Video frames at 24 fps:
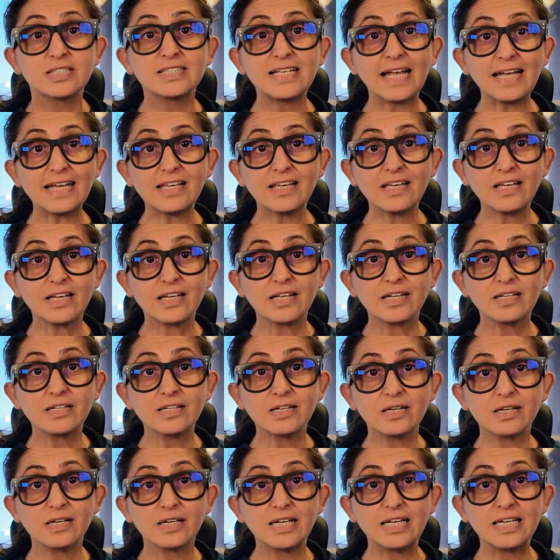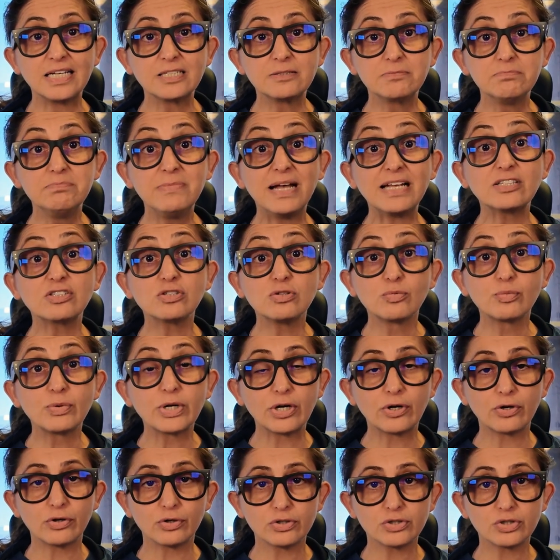Second is mental
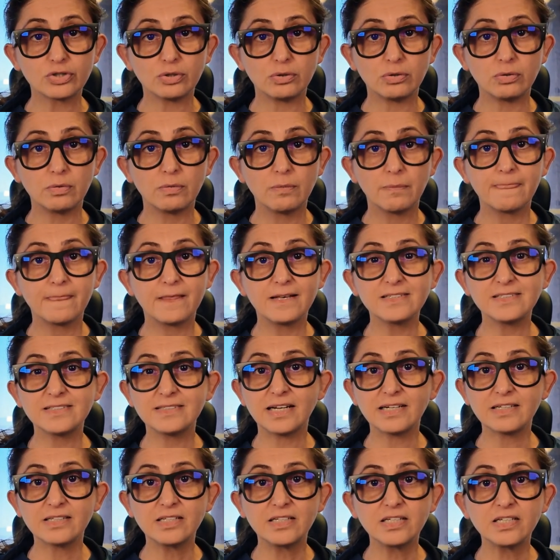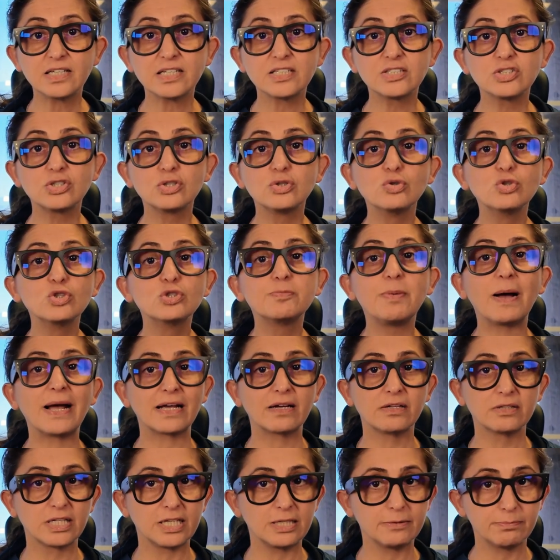rehearsal. This technique is used by
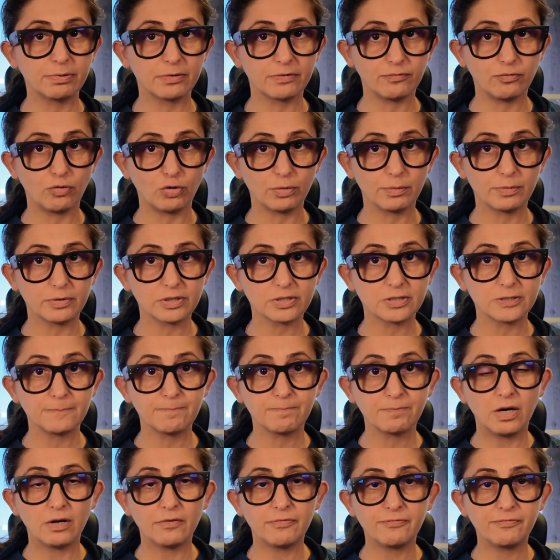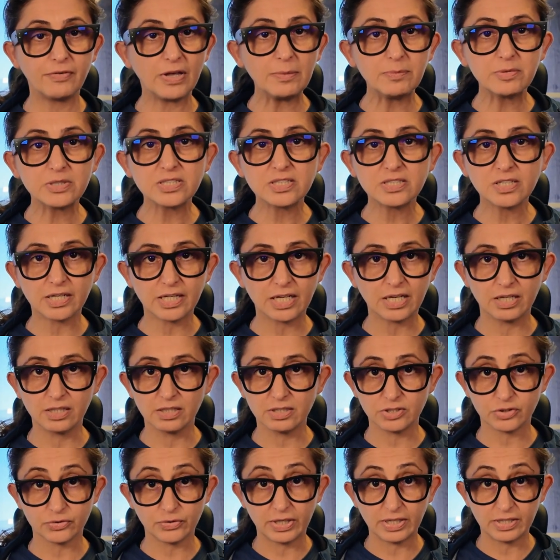elite performers. A famous study
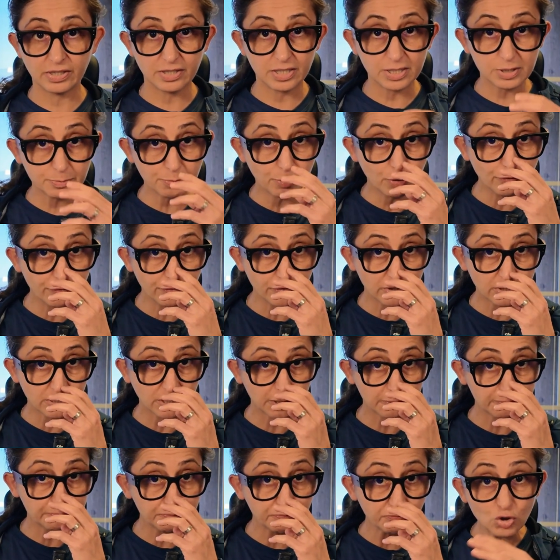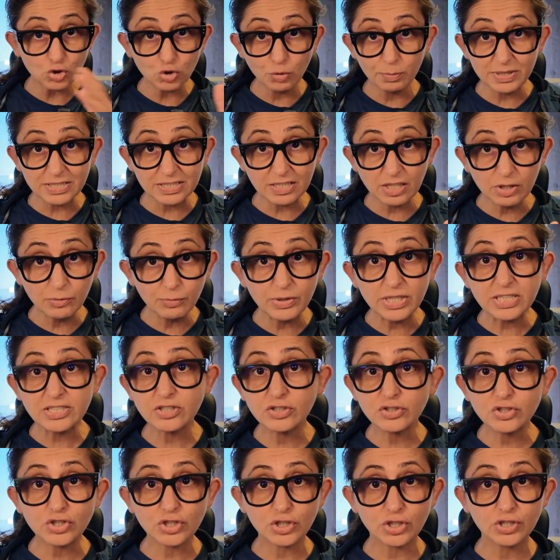illustrated this perfectly. So basically, a
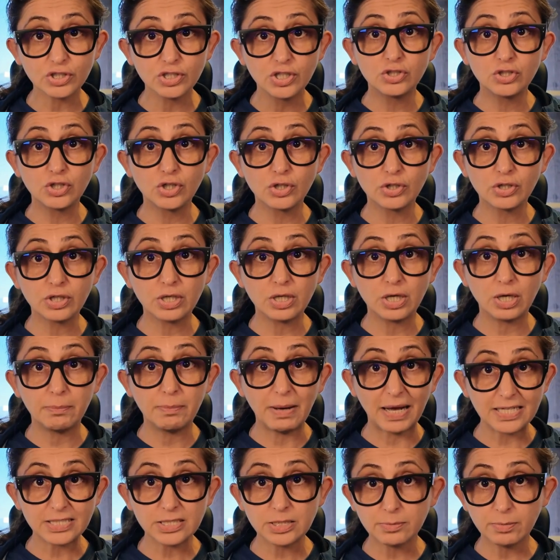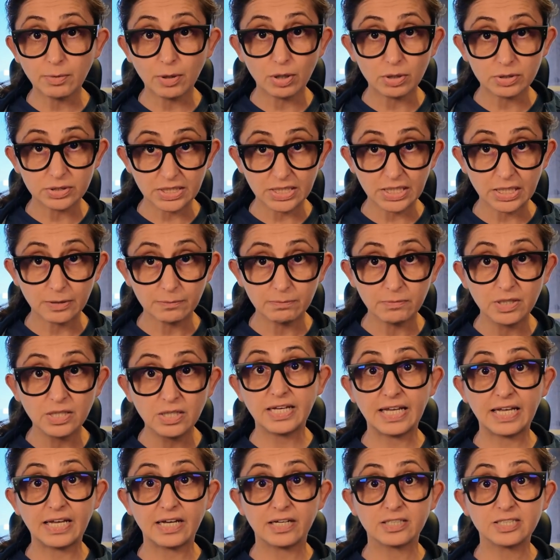researcher took a basketball team
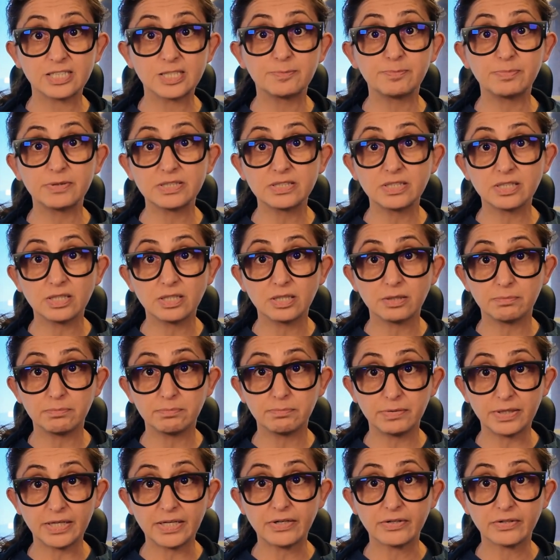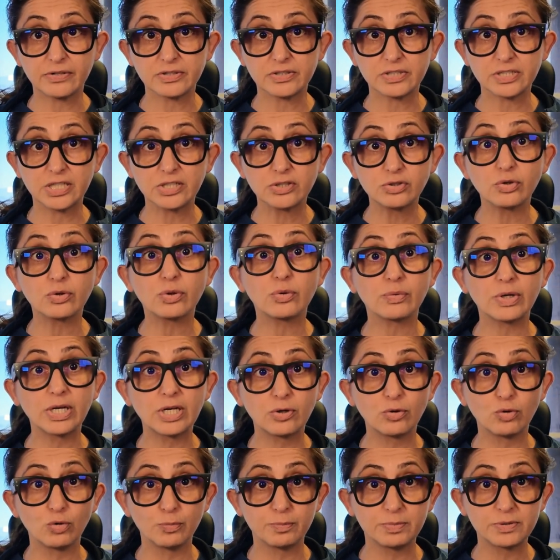and split the players into three
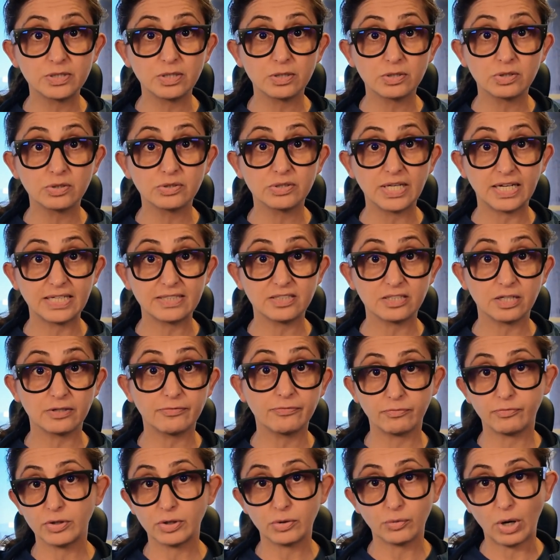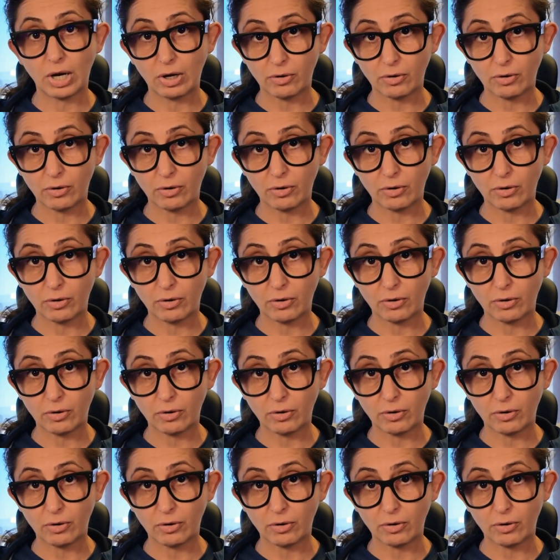groups to test their free throw